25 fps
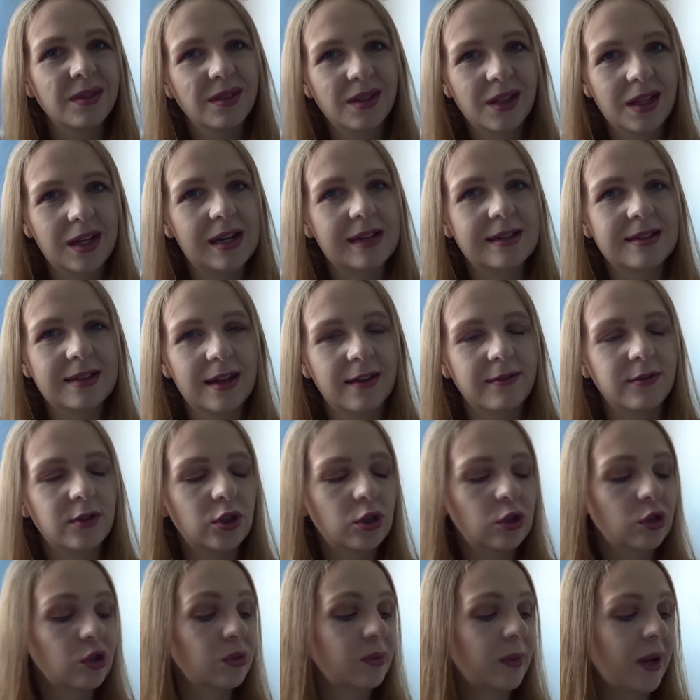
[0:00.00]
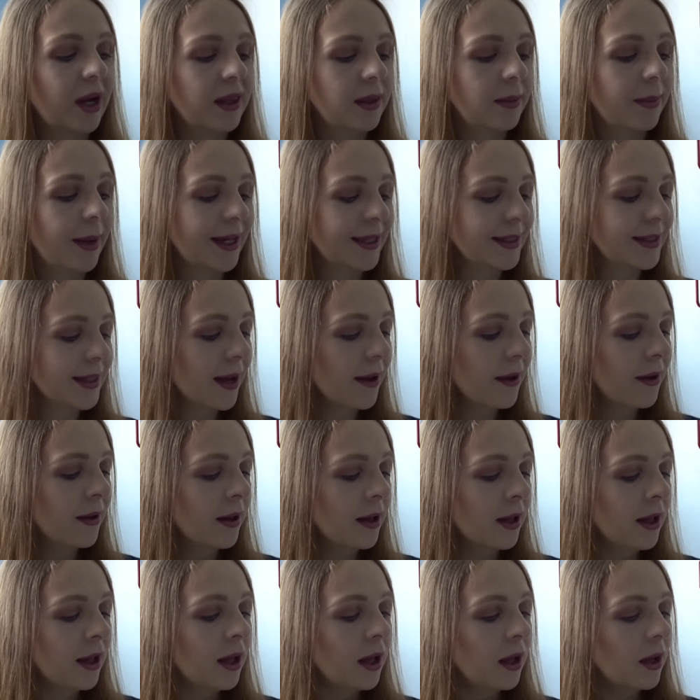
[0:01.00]
the less I have to touch mine the better.
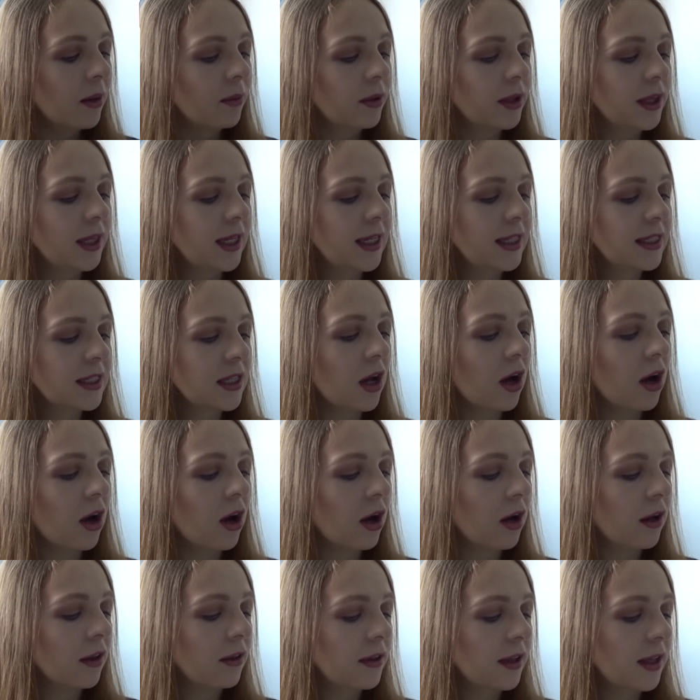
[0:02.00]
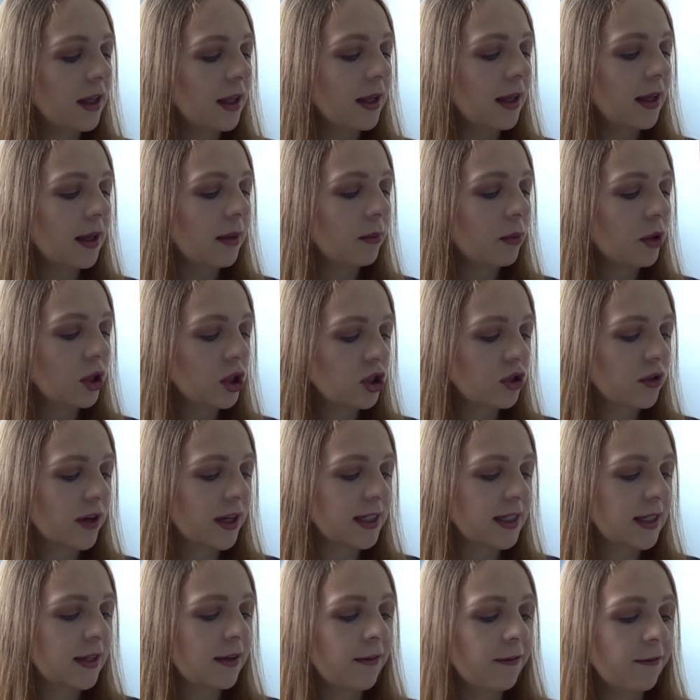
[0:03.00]
But these are the
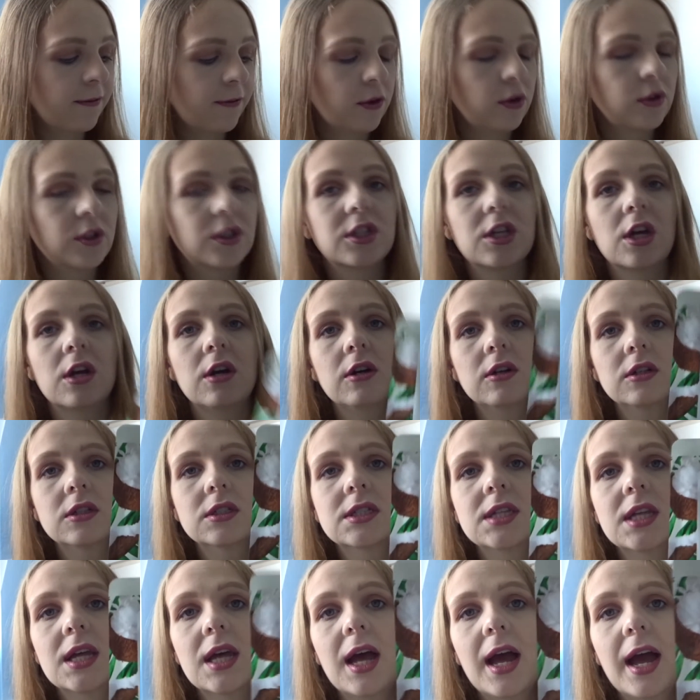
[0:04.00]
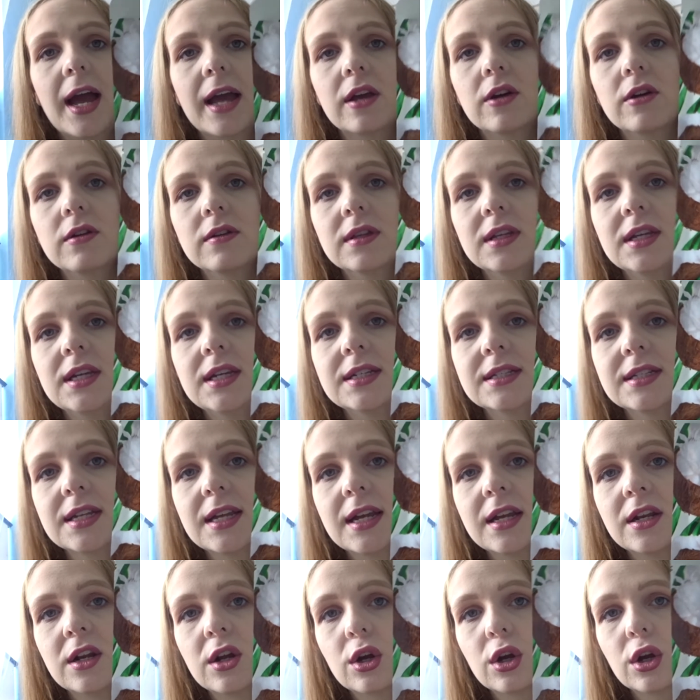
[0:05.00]
moisturising foot socks. I got these
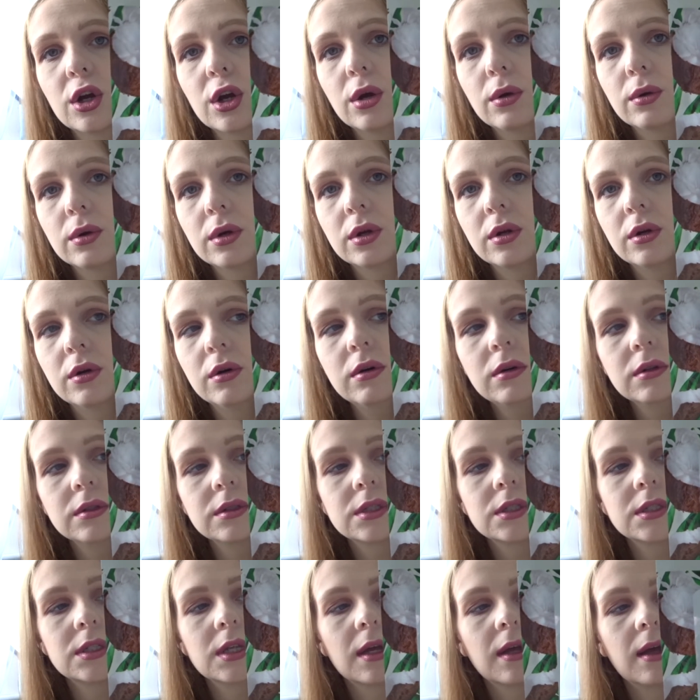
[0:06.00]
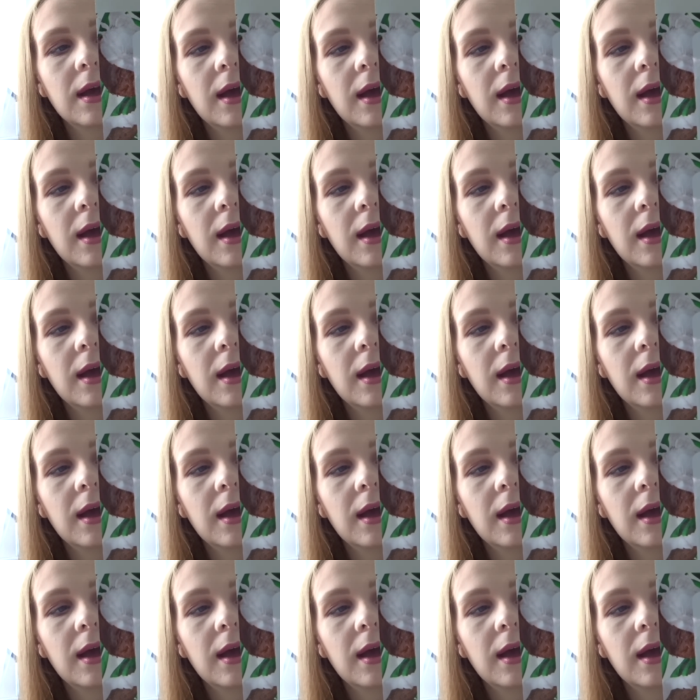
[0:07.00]
in coconut.